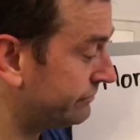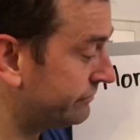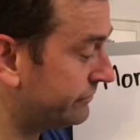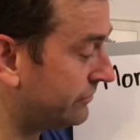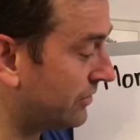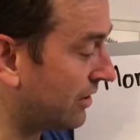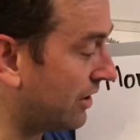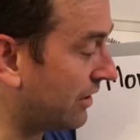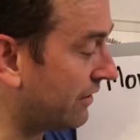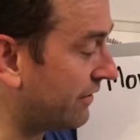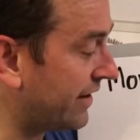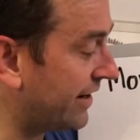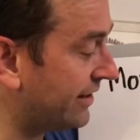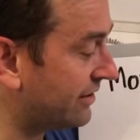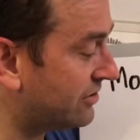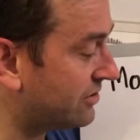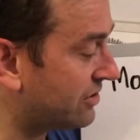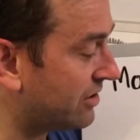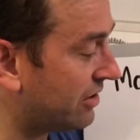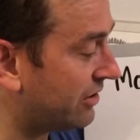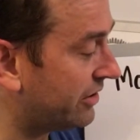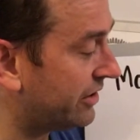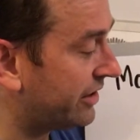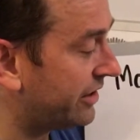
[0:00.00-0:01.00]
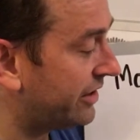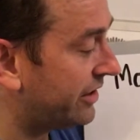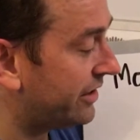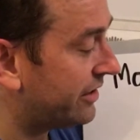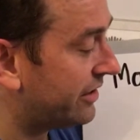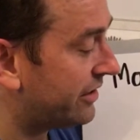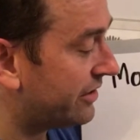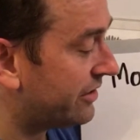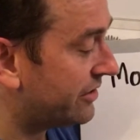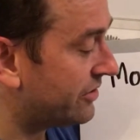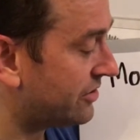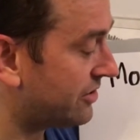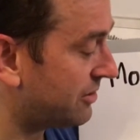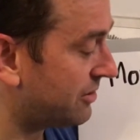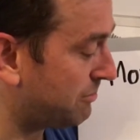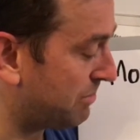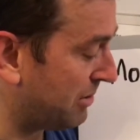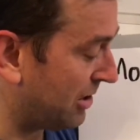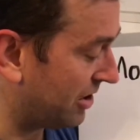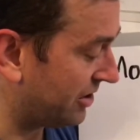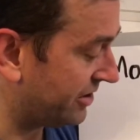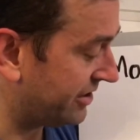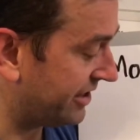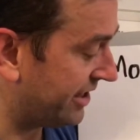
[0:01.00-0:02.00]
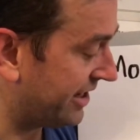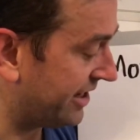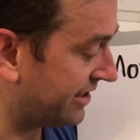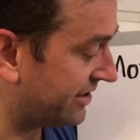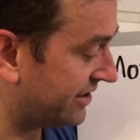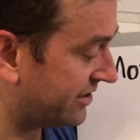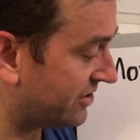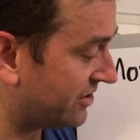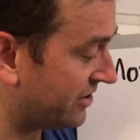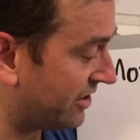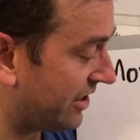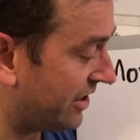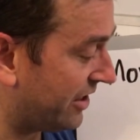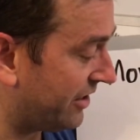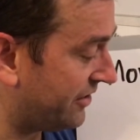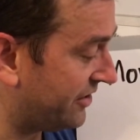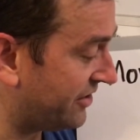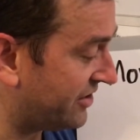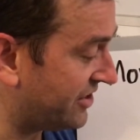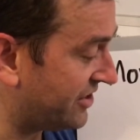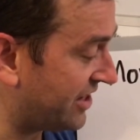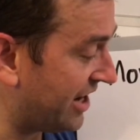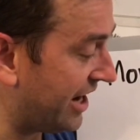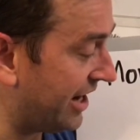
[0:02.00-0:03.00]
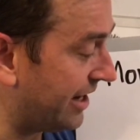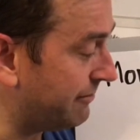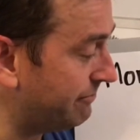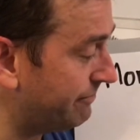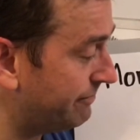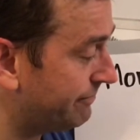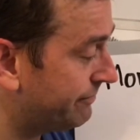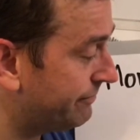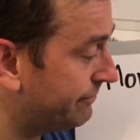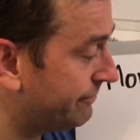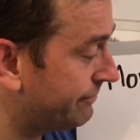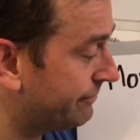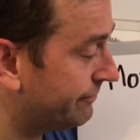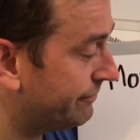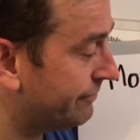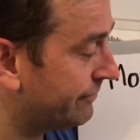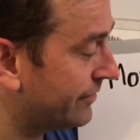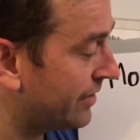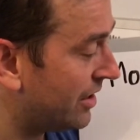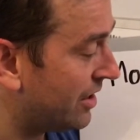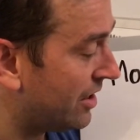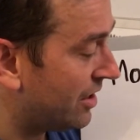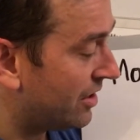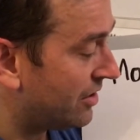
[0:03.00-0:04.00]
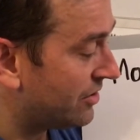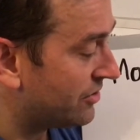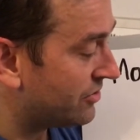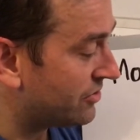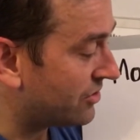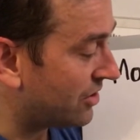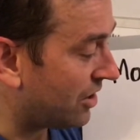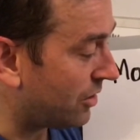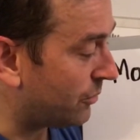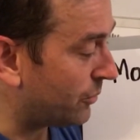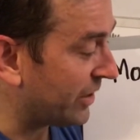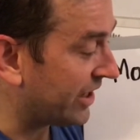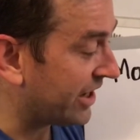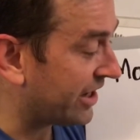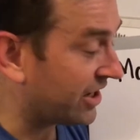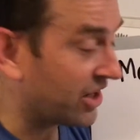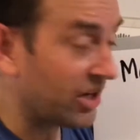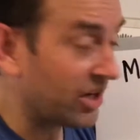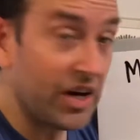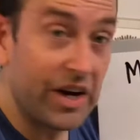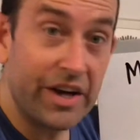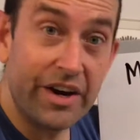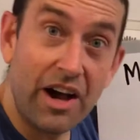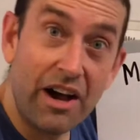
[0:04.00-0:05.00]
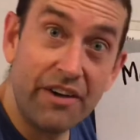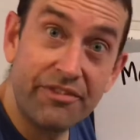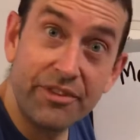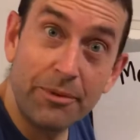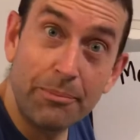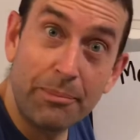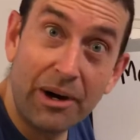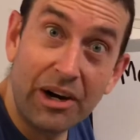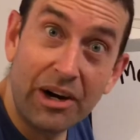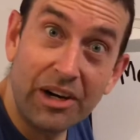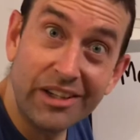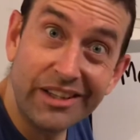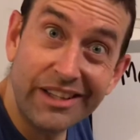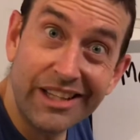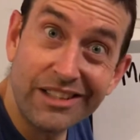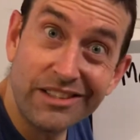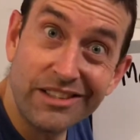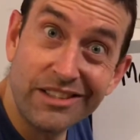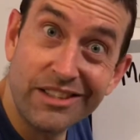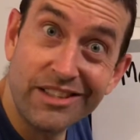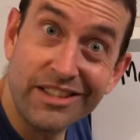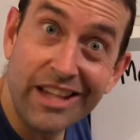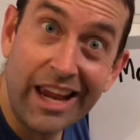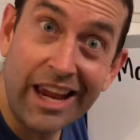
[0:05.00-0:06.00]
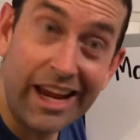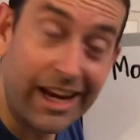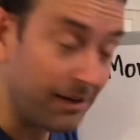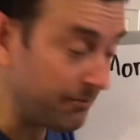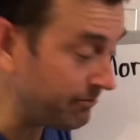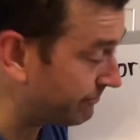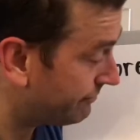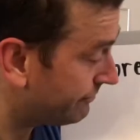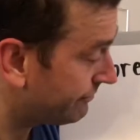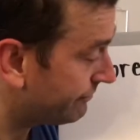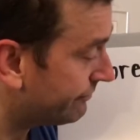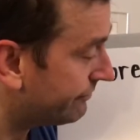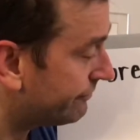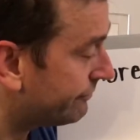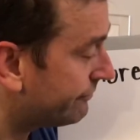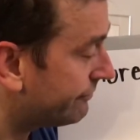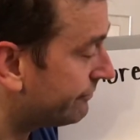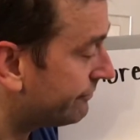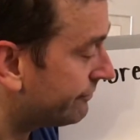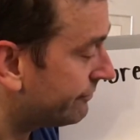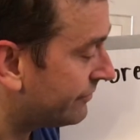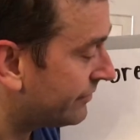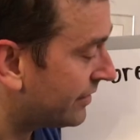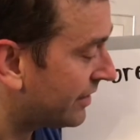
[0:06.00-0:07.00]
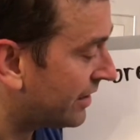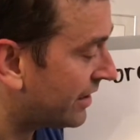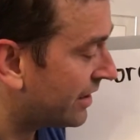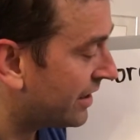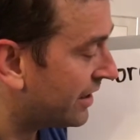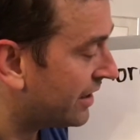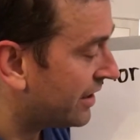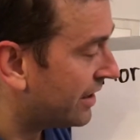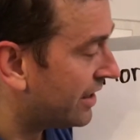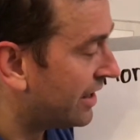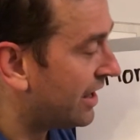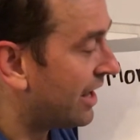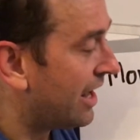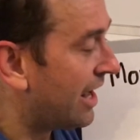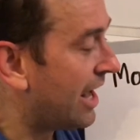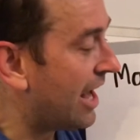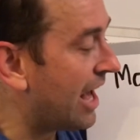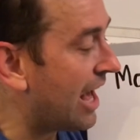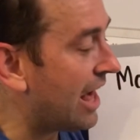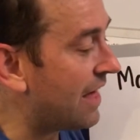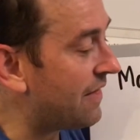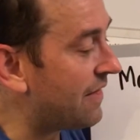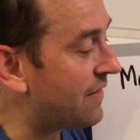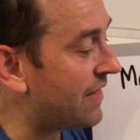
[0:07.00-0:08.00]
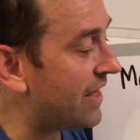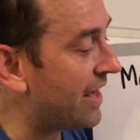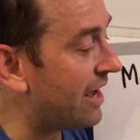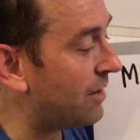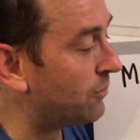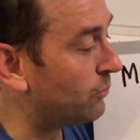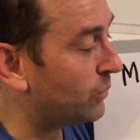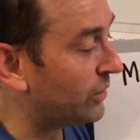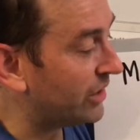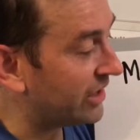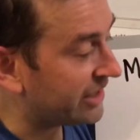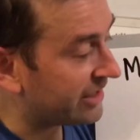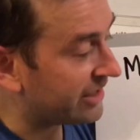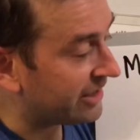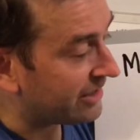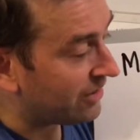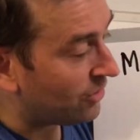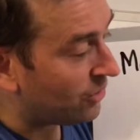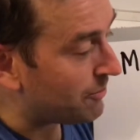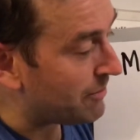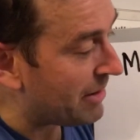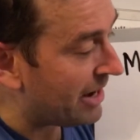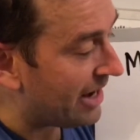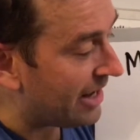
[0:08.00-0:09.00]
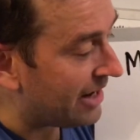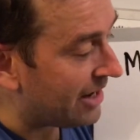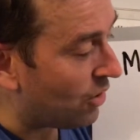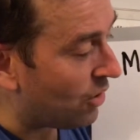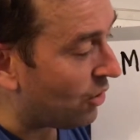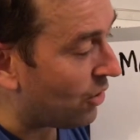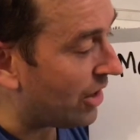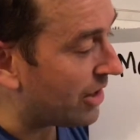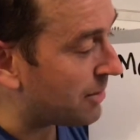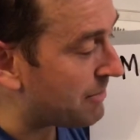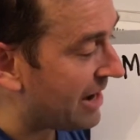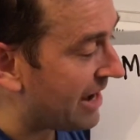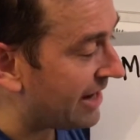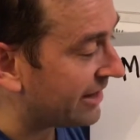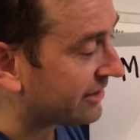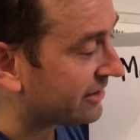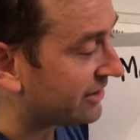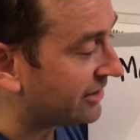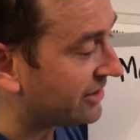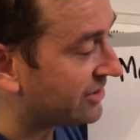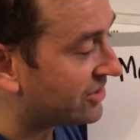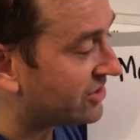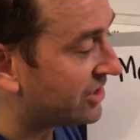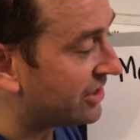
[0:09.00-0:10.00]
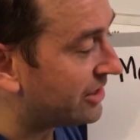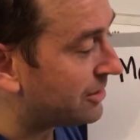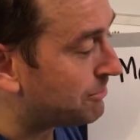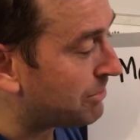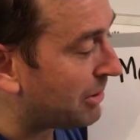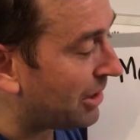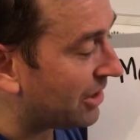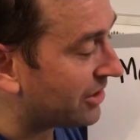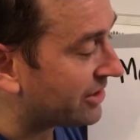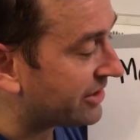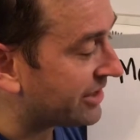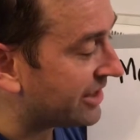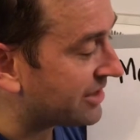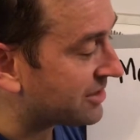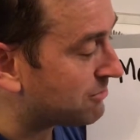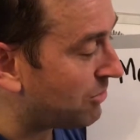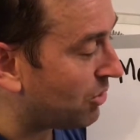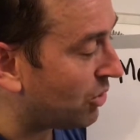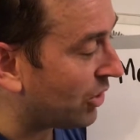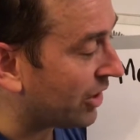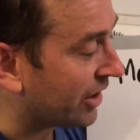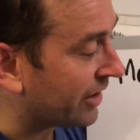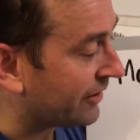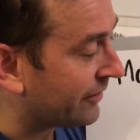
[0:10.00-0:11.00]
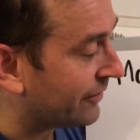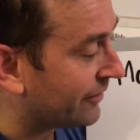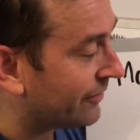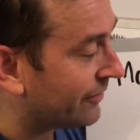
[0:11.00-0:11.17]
All right, so here's the part that's the same. So we cut off the part that's the same. And then we can automatically see the part that's more.